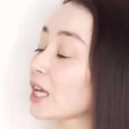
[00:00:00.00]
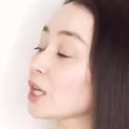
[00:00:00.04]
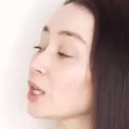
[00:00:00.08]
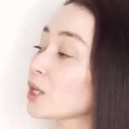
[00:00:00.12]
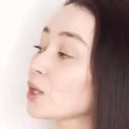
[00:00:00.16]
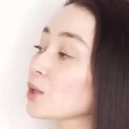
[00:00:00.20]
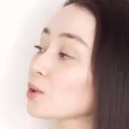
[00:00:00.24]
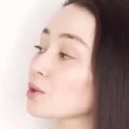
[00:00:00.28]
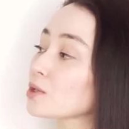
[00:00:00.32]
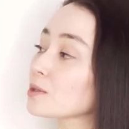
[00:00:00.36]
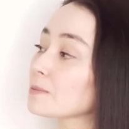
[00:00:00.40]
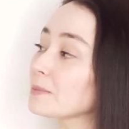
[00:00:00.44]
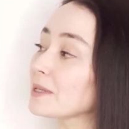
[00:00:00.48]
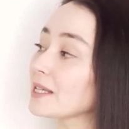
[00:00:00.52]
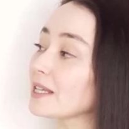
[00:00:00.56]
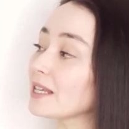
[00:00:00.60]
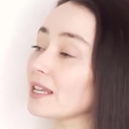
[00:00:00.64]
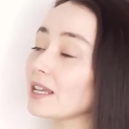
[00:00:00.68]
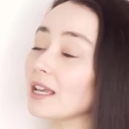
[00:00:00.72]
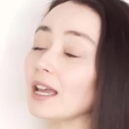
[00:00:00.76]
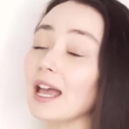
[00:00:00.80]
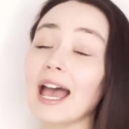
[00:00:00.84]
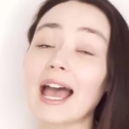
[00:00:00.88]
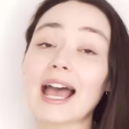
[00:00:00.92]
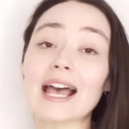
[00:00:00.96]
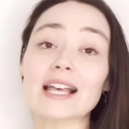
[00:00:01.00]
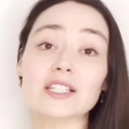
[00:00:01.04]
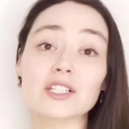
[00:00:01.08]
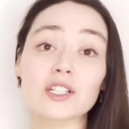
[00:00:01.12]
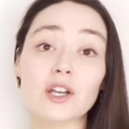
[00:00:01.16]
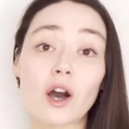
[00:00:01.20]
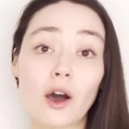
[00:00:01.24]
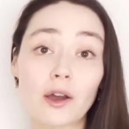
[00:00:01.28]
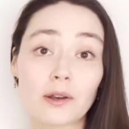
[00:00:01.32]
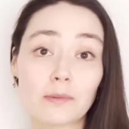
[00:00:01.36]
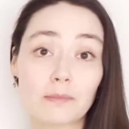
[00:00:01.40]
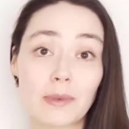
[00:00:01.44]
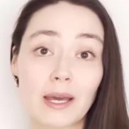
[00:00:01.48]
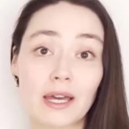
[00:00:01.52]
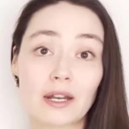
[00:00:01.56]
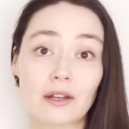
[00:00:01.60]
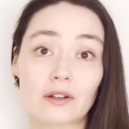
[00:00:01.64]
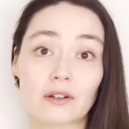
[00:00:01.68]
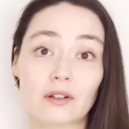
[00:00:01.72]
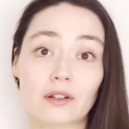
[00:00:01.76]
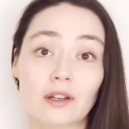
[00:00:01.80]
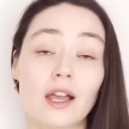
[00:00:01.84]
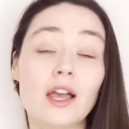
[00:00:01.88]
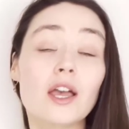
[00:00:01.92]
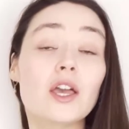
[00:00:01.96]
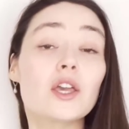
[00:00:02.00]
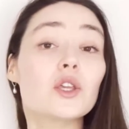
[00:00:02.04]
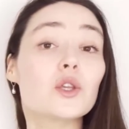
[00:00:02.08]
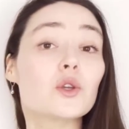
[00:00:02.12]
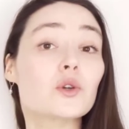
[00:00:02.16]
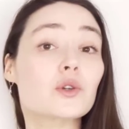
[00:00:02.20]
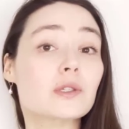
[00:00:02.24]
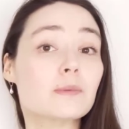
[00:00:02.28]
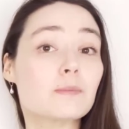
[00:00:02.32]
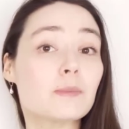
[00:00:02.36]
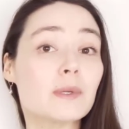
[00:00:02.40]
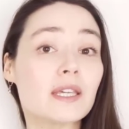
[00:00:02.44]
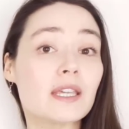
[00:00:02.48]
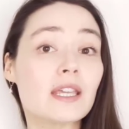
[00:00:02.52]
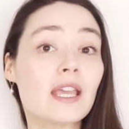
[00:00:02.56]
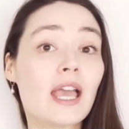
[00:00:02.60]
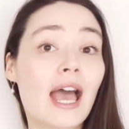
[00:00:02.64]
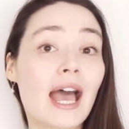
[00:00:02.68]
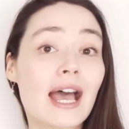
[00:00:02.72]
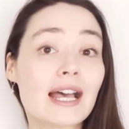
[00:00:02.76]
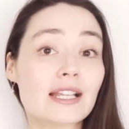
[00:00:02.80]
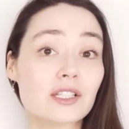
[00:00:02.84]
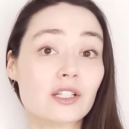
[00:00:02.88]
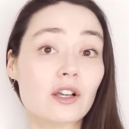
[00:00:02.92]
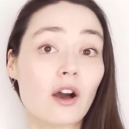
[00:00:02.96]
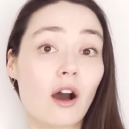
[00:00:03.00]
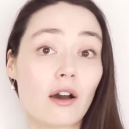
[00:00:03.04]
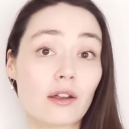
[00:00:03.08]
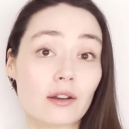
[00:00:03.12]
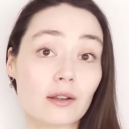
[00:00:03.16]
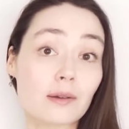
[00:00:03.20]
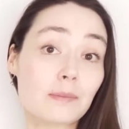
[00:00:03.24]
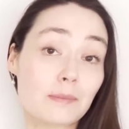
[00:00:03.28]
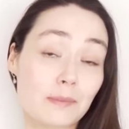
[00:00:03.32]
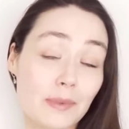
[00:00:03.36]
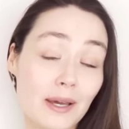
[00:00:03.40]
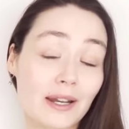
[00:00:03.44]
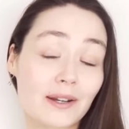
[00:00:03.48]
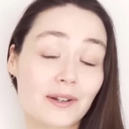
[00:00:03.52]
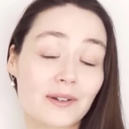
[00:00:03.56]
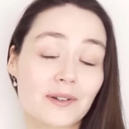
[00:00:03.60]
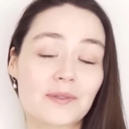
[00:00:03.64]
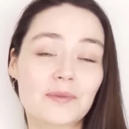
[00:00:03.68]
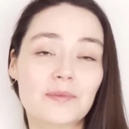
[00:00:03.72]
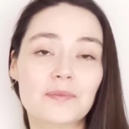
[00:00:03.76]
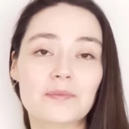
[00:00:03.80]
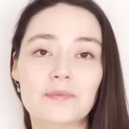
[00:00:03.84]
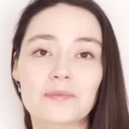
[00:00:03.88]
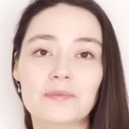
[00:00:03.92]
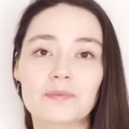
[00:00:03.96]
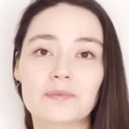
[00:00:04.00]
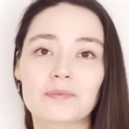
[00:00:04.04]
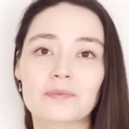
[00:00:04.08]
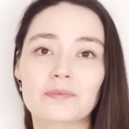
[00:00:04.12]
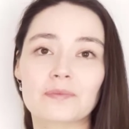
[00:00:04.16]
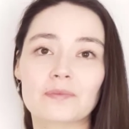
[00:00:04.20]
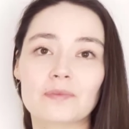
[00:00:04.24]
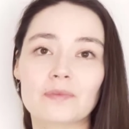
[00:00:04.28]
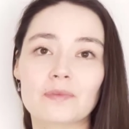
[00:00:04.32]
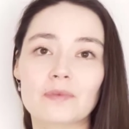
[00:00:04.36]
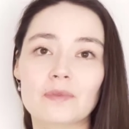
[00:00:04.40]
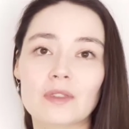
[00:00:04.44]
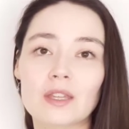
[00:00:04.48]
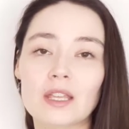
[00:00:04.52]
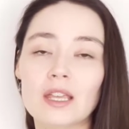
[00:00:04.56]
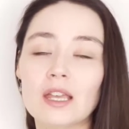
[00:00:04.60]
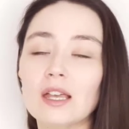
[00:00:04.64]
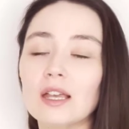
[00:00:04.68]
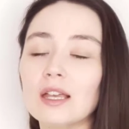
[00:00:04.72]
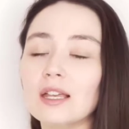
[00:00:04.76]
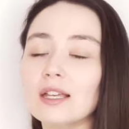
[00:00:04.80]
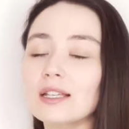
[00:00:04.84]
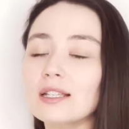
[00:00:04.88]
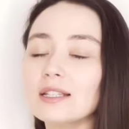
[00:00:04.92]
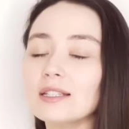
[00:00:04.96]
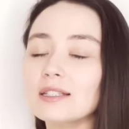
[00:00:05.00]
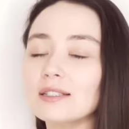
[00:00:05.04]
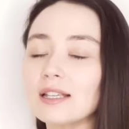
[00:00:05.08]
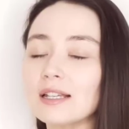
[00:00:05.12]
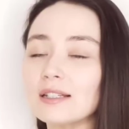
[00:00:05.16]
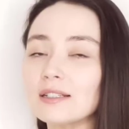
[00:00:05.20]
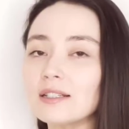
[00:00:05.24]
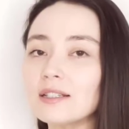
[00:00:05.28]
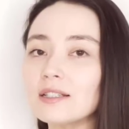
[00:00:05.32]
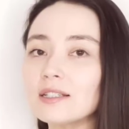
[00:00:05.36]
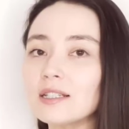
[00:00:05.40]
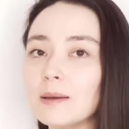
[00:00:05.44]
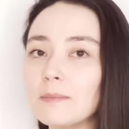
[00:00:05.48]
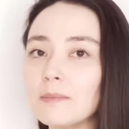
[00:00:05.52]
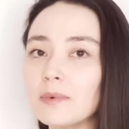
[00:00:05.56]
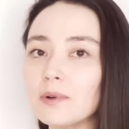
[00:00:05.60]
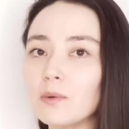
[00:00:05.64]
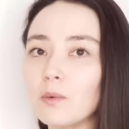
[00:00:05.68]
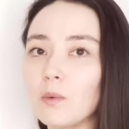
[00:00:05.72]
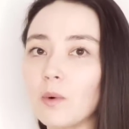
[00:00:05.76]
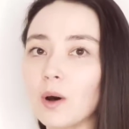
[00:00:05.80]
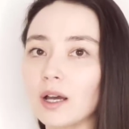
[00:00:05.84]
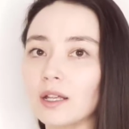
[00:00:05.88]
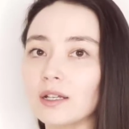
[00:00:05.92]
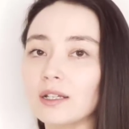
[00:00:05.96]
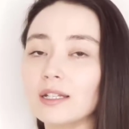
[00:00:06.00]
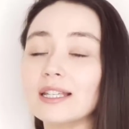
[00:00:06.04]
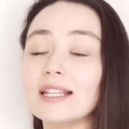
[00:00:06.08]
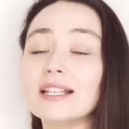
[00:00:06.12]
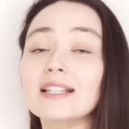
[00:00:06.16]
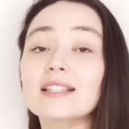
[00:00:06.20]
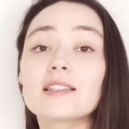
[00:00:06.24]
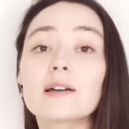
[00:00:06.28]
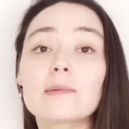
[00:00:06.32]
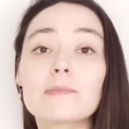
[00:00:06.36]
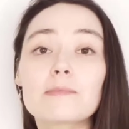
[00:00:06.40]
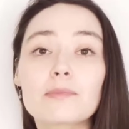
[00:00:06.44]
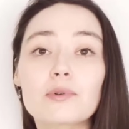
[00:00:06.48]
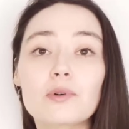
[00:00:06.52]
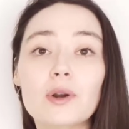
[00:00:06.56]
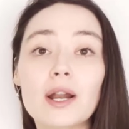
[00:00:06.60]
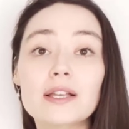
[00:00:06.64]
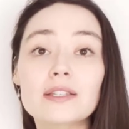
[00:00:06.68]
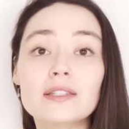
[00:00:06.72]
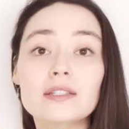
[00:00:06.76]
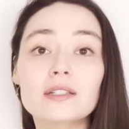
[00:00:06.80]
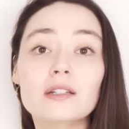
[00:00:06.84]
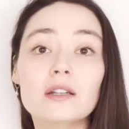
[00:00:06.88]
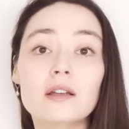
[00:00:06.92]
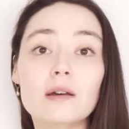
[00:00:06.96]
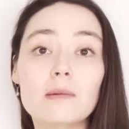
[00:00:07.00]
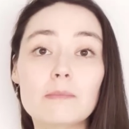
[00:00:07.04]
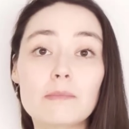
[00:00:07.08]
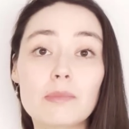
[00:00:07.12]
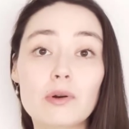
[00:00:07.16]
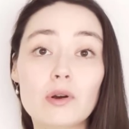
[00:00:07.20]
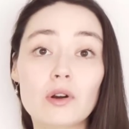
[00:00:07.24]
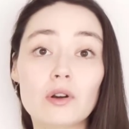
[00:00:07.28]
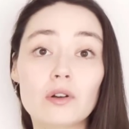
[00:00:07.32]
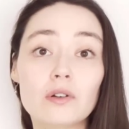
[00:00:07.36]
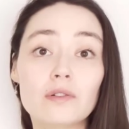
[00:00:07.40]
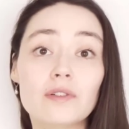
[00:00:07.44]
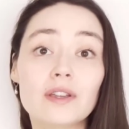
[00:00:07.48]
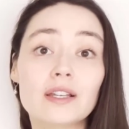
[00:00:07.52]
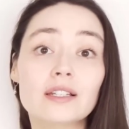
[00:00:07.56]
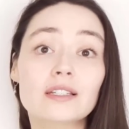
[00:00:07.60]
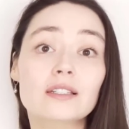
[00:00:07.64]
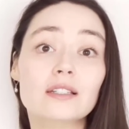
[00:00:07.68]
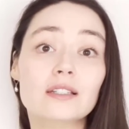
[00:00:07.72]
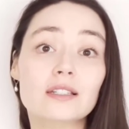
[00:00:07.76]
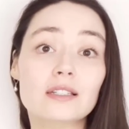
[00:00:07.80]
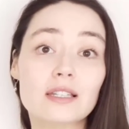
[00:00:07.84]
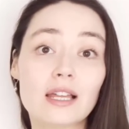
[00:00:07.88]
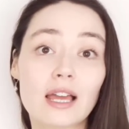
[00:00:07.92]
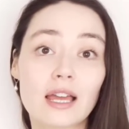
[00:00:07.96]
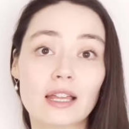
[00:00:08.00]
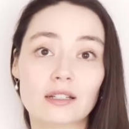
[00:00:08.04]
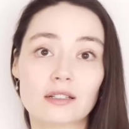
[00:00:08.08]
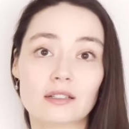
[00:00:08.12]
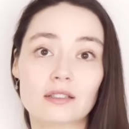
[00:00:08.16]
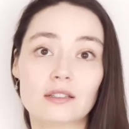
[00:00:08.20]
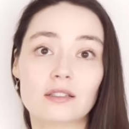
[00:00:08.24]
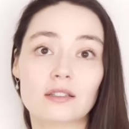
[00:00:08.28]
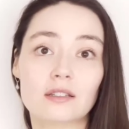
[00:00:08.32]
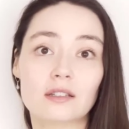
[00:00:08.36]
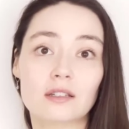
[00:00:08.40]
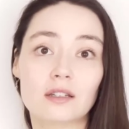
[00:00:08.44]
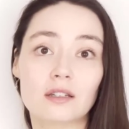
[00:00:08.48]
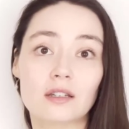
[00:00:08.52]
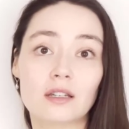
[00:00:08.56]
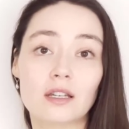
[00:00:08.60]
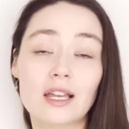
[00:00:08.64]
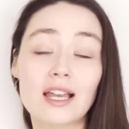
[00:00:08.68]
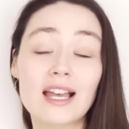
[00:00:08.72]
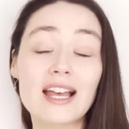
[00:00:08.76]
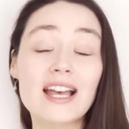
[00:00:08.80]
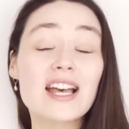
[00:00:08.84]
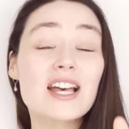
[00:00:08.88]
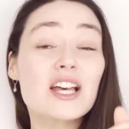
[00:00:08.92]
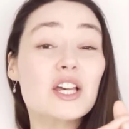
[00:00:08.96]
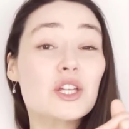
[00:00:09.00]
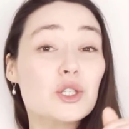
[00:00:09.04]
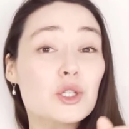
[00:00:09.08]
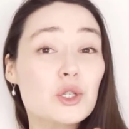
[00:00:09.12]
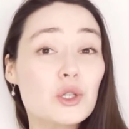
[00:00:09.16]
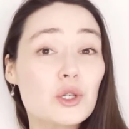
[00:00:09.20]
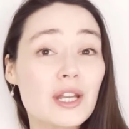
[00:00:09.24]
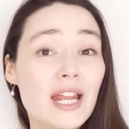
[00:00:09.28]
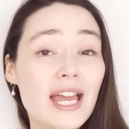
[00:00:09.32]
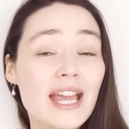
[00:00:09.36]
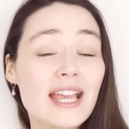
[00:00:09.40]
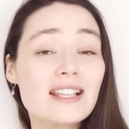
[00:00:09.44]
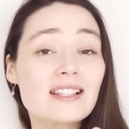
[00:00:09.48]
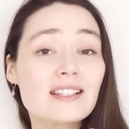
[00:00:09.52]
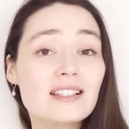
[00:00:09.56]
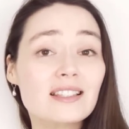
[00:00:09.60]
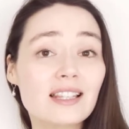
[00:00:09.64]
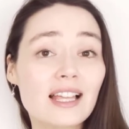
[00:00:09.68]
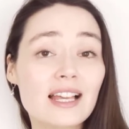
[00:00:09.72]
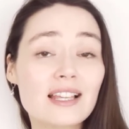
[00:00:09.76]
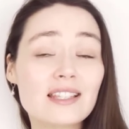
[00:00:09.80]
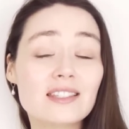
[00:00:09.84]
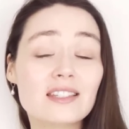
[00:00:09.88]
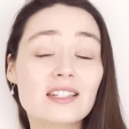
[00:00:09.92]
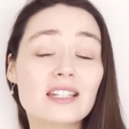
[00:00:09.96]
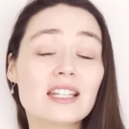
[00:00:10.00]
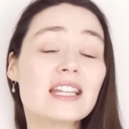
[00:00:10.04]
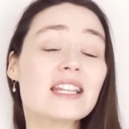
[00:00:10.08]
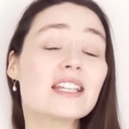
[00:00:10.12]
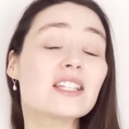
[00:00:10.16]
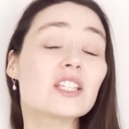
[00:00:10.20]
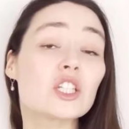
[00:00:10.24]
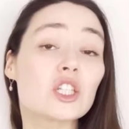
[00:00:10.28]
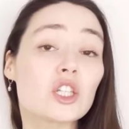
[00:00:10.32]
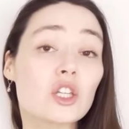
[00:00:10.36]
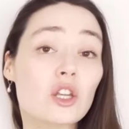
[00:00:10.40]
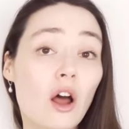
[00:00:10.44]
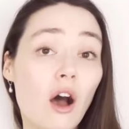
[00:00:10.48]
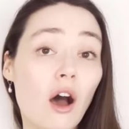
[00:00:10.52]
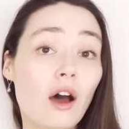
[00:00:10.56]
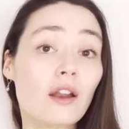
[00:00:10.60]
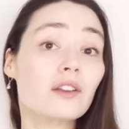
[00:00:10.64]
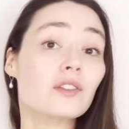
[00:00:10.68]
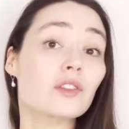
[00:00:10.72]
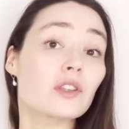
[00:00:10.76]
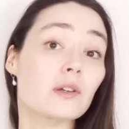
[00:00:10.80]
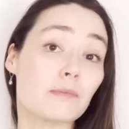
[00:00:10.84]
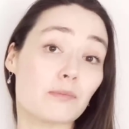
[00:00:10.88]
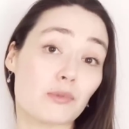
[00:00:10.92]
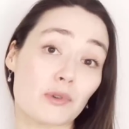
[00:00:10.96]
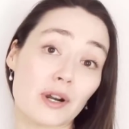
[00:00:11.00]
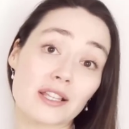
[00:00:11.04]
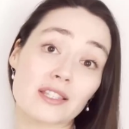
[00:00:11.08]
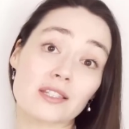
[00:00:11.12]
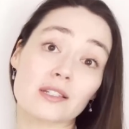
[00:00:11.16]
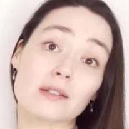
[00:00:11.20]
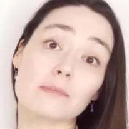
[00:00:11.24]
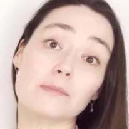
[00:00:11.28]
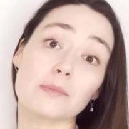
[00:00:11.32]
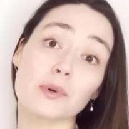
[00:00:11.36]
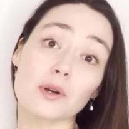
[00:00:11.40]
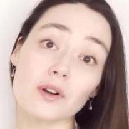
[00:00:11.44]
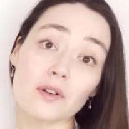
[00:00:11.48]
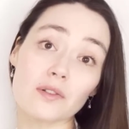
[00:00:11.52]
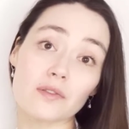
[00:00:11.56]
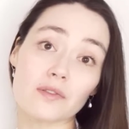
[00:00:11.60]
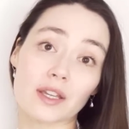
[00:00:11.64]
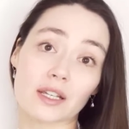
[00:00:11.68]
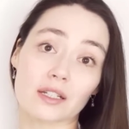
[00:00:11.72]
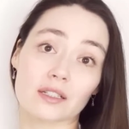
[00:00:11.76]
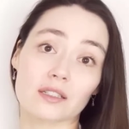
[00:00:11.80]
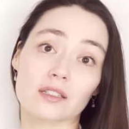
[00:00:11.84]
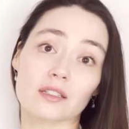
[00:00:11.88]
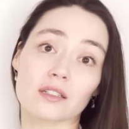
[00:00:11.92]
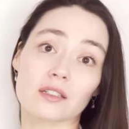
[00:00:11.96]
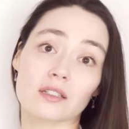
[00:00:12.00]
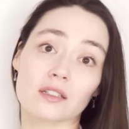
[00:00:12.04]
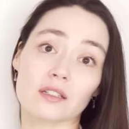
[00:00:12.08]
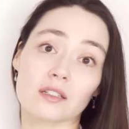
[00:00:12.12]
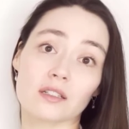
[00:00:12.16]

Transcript: Your speaking has gotten better. Your speaking has got better. Sentence number 1 is the present perfect tense. Today's lesson is not the present perfect.